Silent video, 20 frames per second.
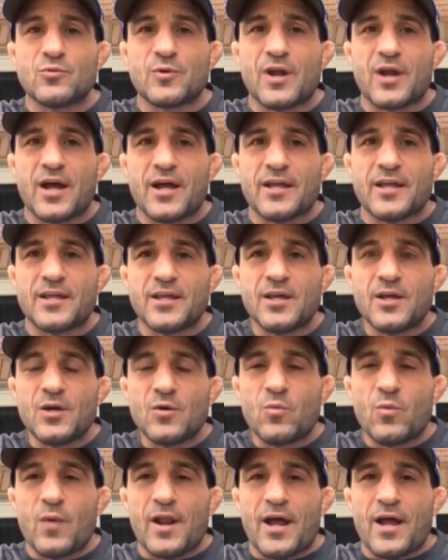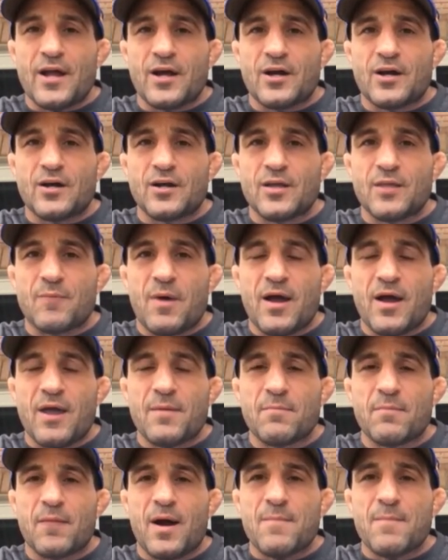in
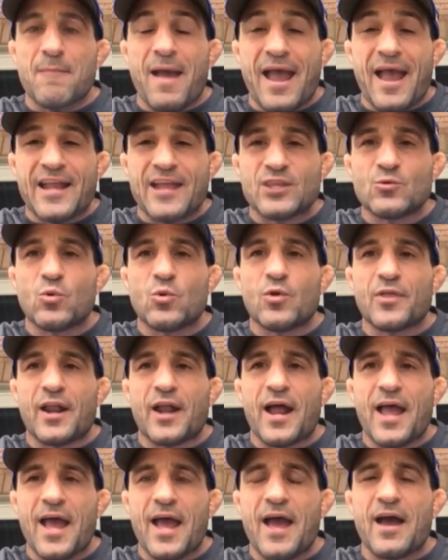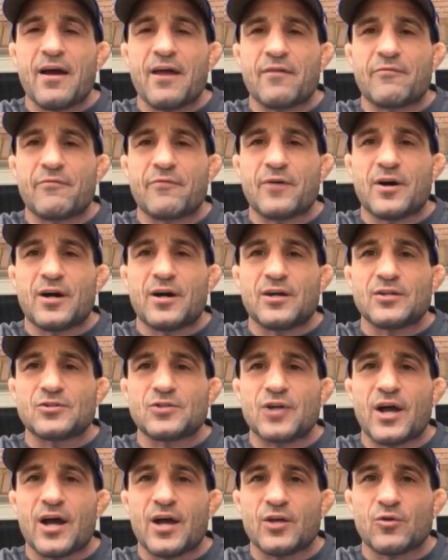my manual that I have
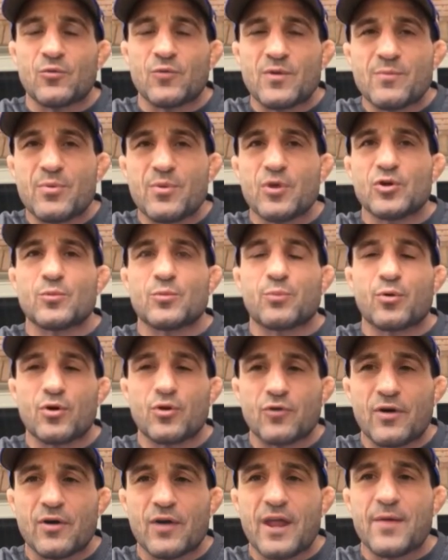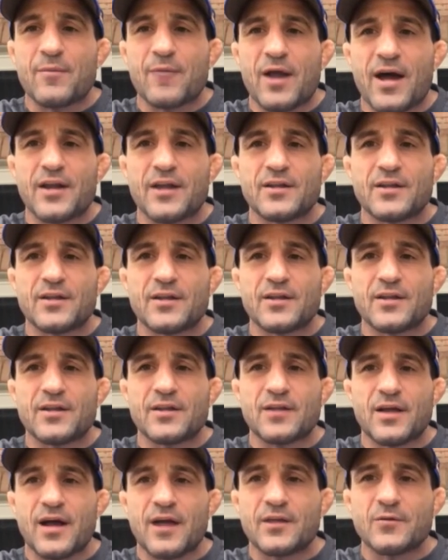to how to rebuild a program and how
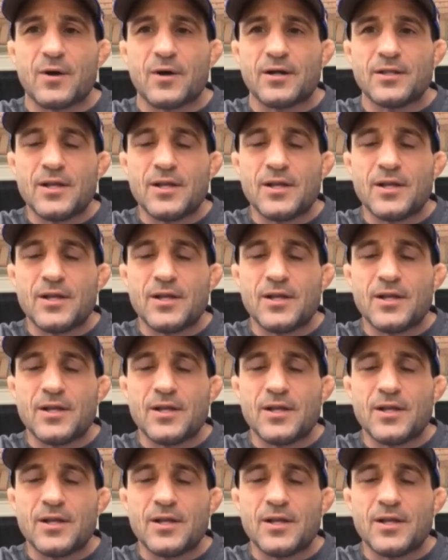to